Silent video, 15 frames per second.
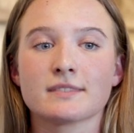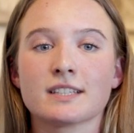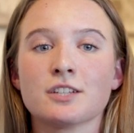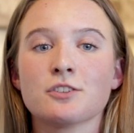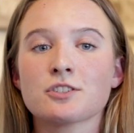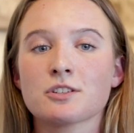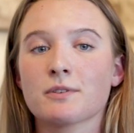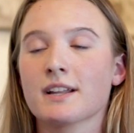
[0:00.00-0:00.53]

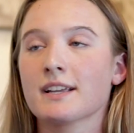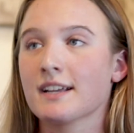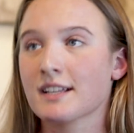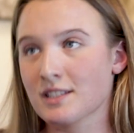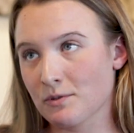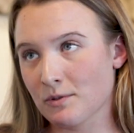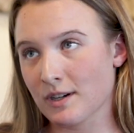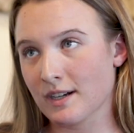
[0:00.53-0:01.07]
usually when I get
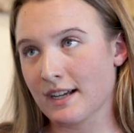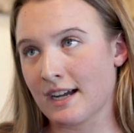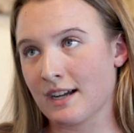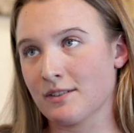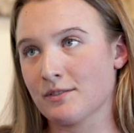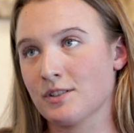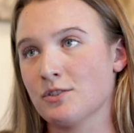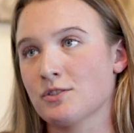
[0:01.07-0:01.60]
to work,
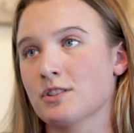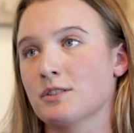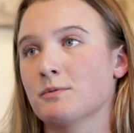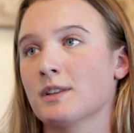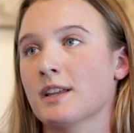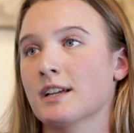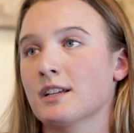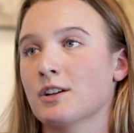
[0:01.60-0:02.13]
I
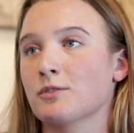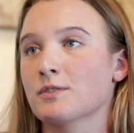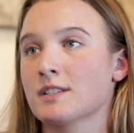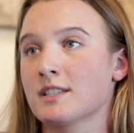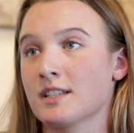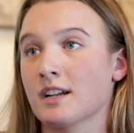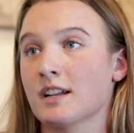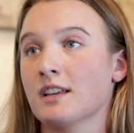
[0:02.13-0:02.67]
would like go
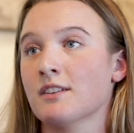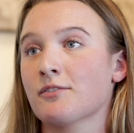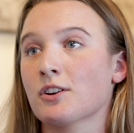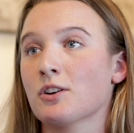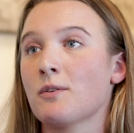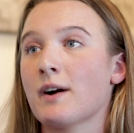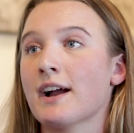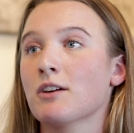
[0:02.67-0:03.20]
study for
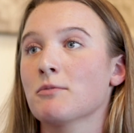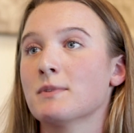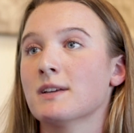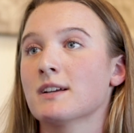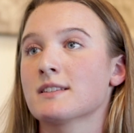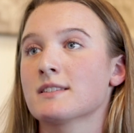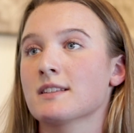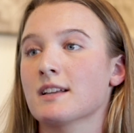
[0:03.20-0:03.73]
a while
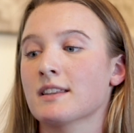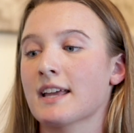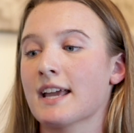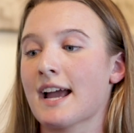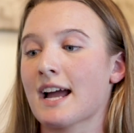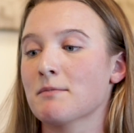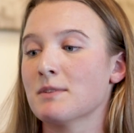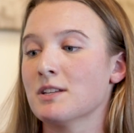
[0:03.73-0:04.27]
because they
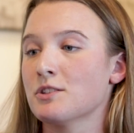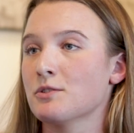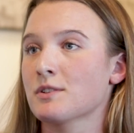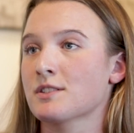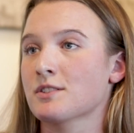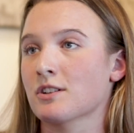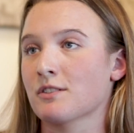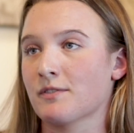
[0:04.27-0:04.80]
had me do a
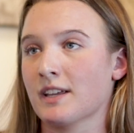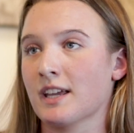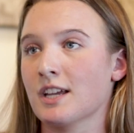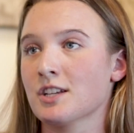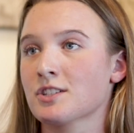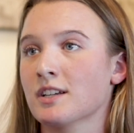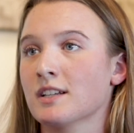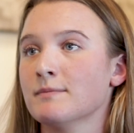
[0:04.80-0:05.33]

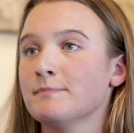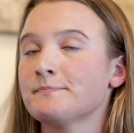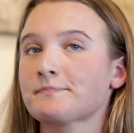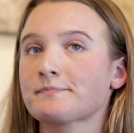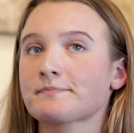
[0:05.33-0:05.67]
certification.